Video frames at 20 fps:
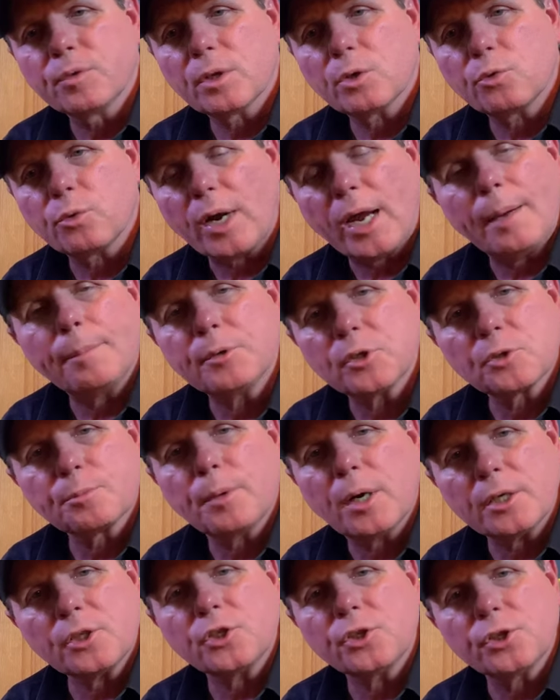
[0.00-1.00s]
grab as
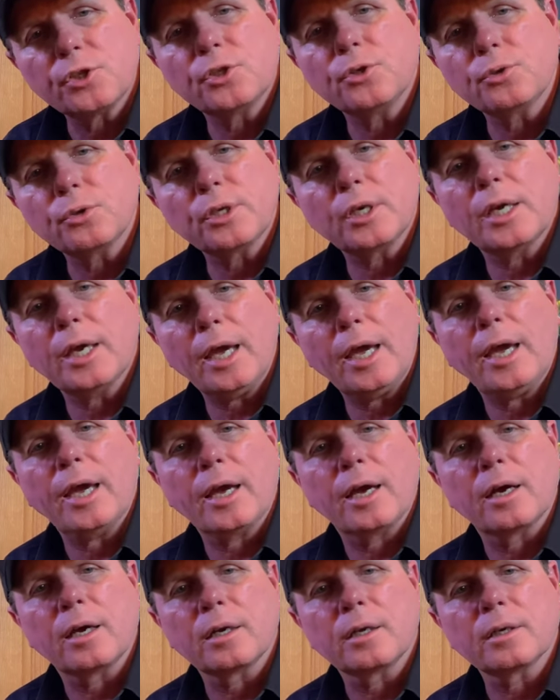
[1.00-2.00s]
much as you
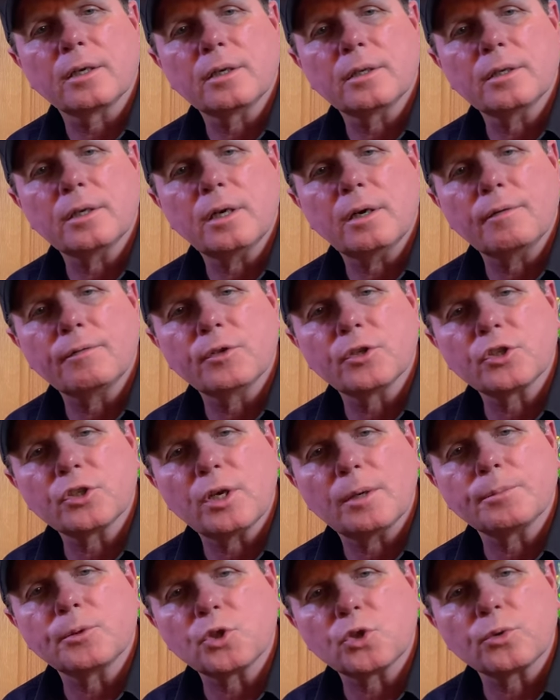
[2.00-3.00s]
can of the
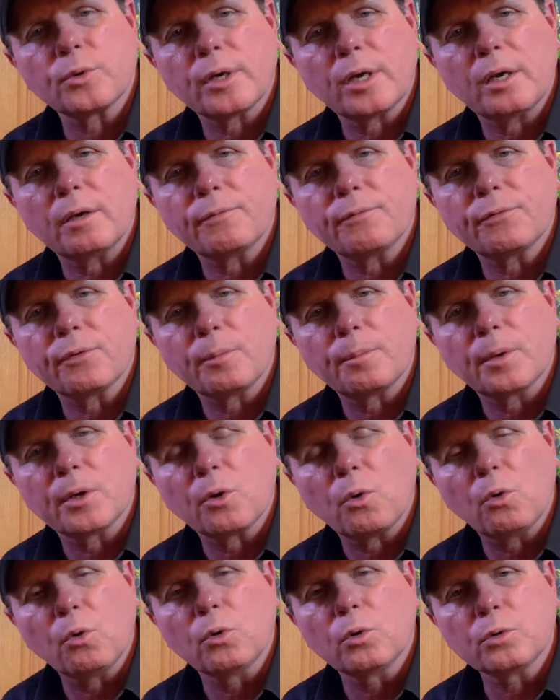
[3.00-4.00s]
substrate from an
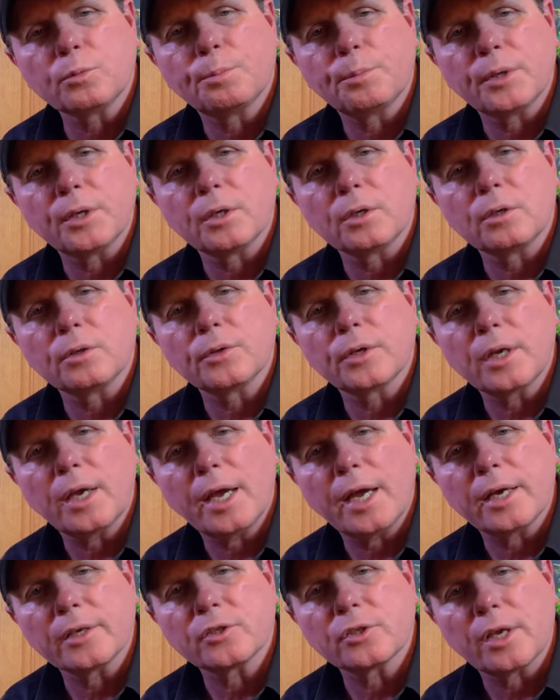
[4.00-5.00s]
old build that
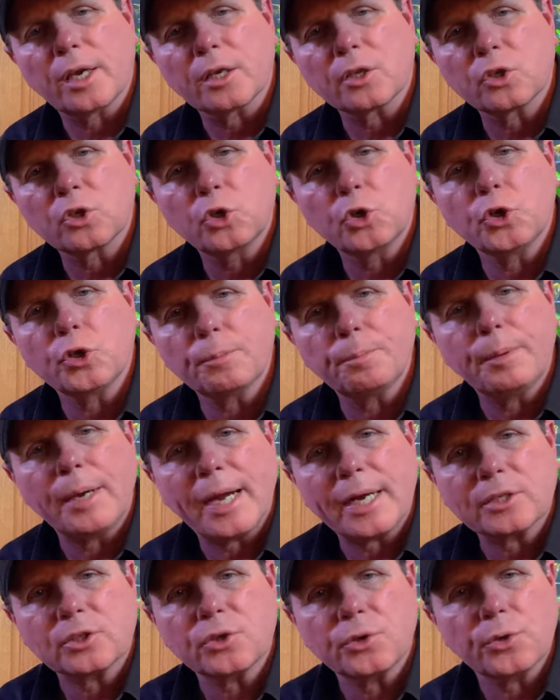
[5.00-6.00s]
has that good
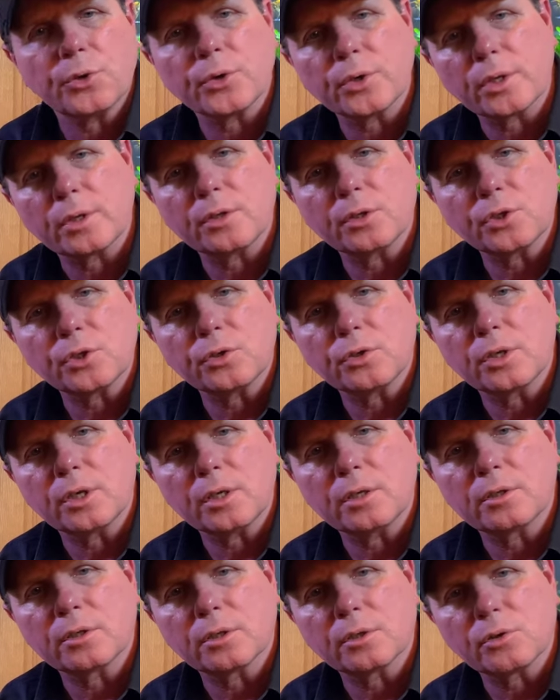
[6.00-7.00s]
bacteria that you
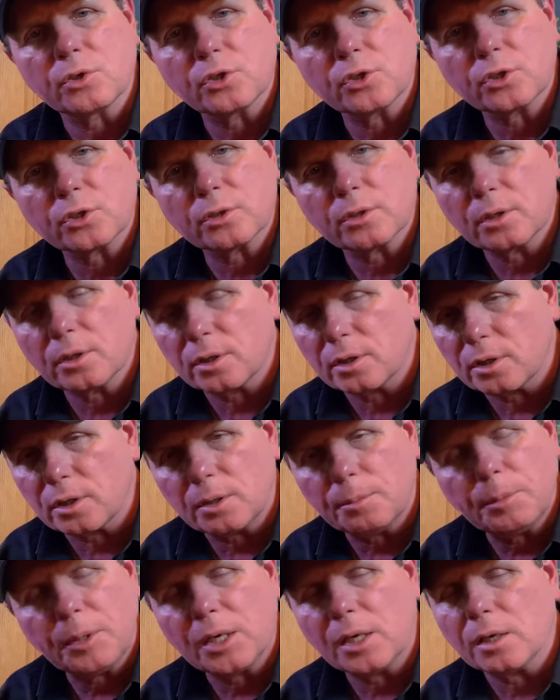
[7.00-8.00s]
need to
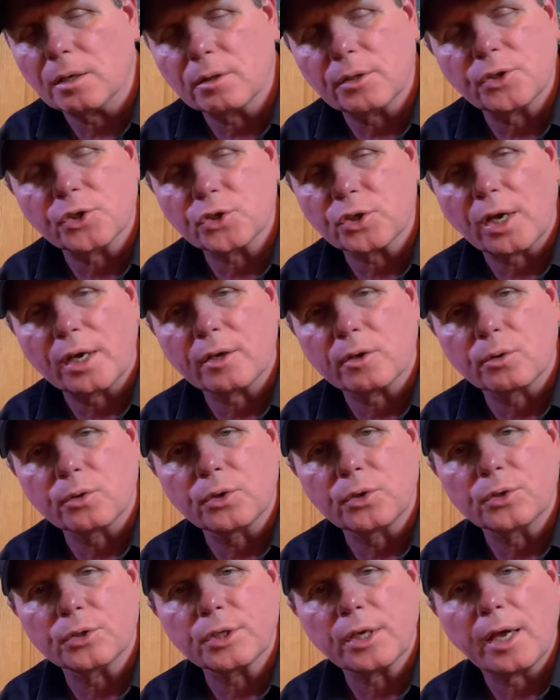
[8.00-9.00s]
immediately cycle
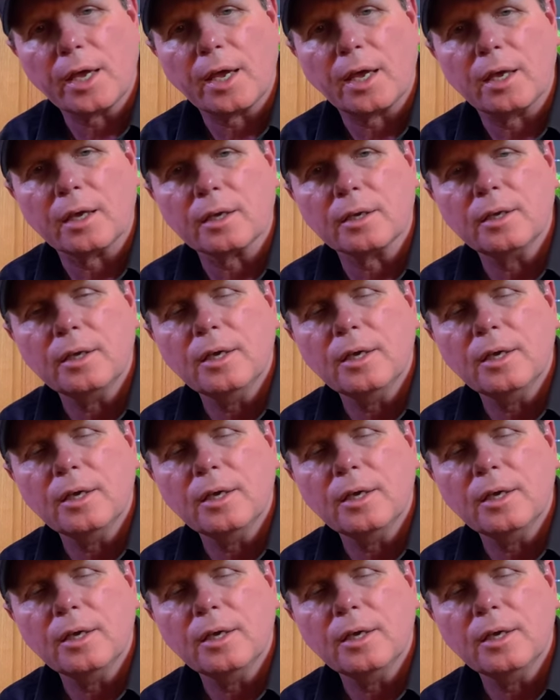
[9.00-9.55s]
your tank.